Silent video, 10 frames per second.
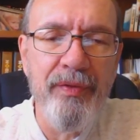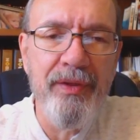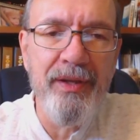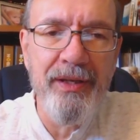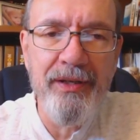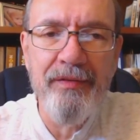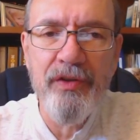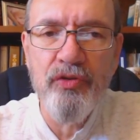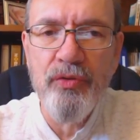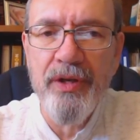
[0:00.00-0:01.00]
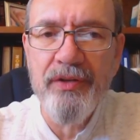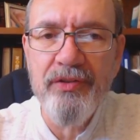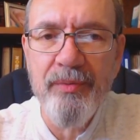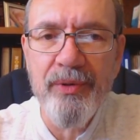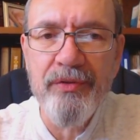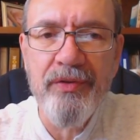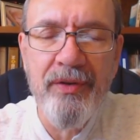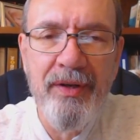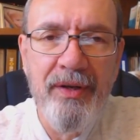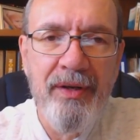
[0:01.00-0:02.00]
the individual customers